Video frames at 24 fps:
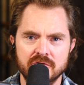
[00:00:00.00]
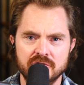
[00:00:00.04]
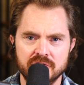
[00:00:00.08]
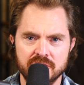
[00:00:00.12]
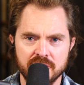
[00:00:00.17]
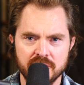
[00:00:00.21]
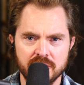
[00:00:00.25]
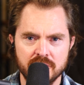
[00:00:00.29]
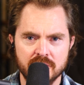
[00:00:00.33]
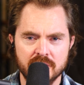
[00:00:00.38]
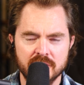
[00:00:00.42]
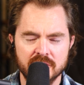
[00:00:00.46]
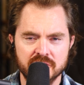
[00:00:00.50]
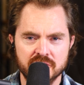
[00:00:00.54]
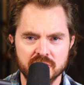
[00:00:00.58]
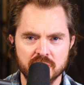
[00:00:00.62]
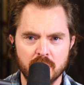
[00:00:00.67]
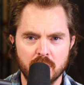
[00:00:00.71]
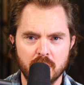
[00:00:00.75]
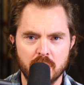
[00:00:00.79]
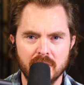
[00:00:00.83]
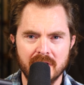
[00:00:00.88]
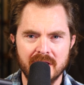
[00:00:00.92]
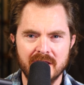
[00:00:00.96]
to
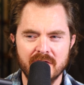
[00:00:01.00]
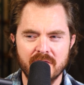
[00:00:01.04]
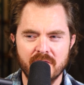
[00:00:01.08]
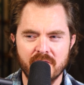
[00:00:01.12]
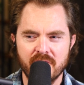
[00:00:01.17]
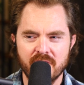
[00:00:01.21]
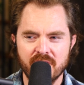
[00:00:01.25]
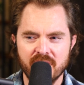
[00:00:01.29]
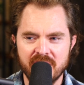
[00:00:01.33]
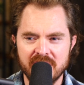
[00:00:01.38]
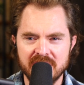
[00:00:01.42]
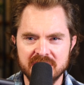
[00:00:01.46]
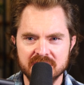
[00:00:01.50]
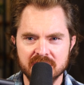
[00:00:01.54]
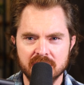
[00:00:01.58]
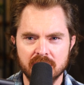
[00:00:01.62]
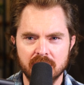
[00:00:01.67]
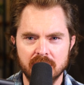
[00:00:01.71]
control a physical